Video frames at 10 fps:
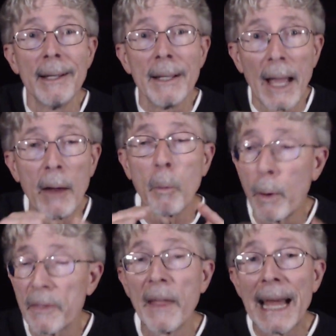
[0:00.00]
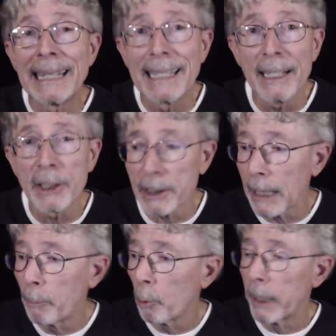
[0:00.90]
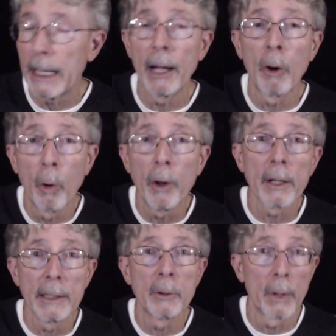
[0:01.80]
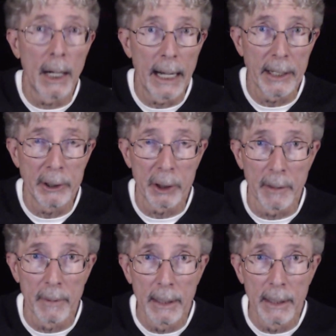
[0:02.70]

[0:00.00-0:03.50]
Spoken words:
And what that does, it's like pouring oil into a hot engine.